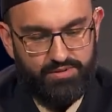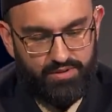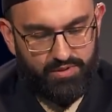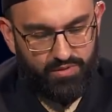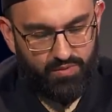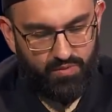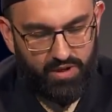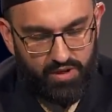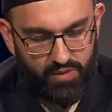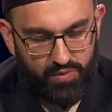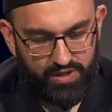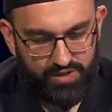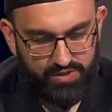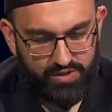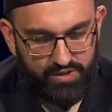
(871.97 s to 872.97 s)
So one
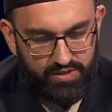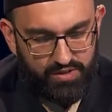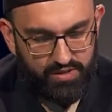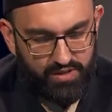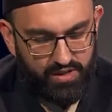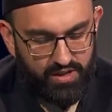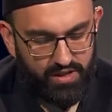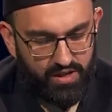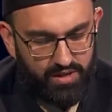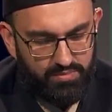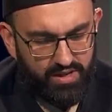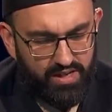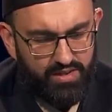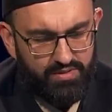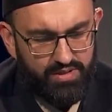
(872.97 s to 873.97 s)
question, uh, I
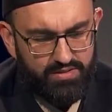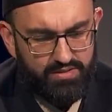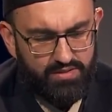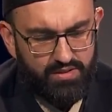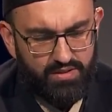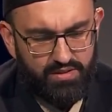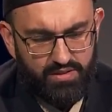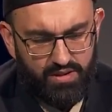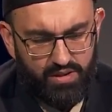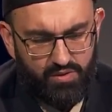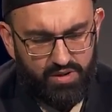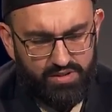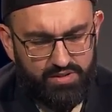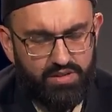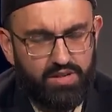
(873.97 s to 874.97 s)
believe it's a, a
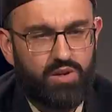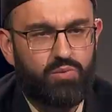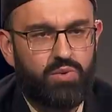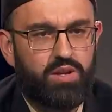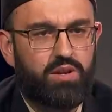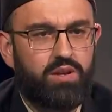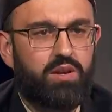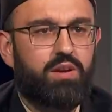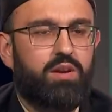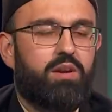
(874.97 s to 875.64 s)
question. Can we